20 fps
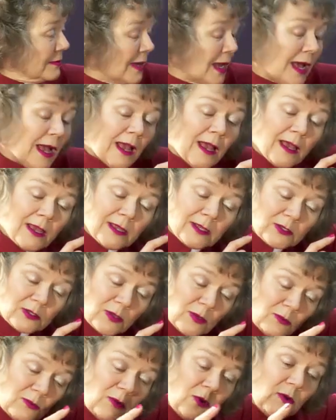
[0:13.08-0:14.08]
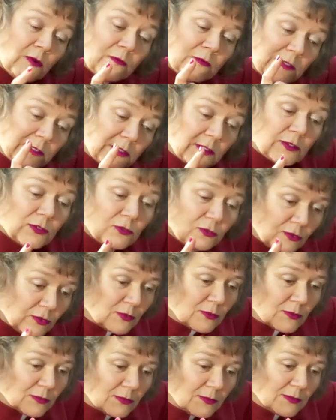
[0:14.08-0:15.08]
Now, I don't know if this is
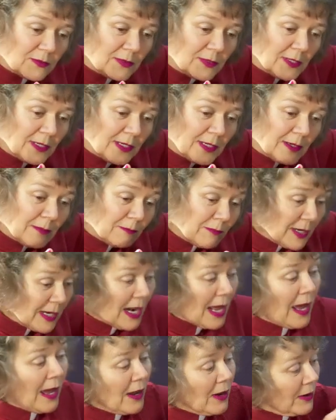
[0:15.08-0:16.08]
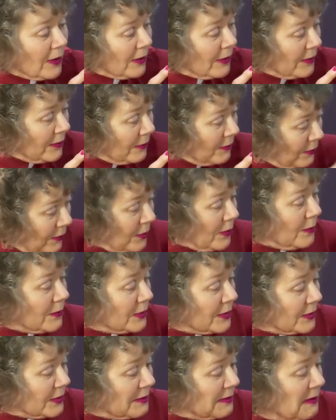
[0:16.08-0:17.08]
true, but I heard
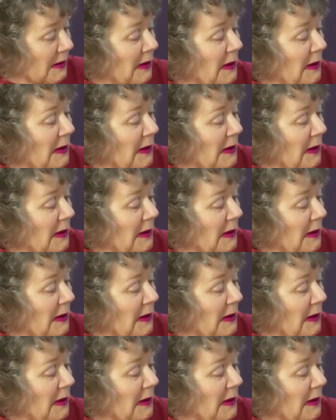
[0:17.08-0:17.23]
rumors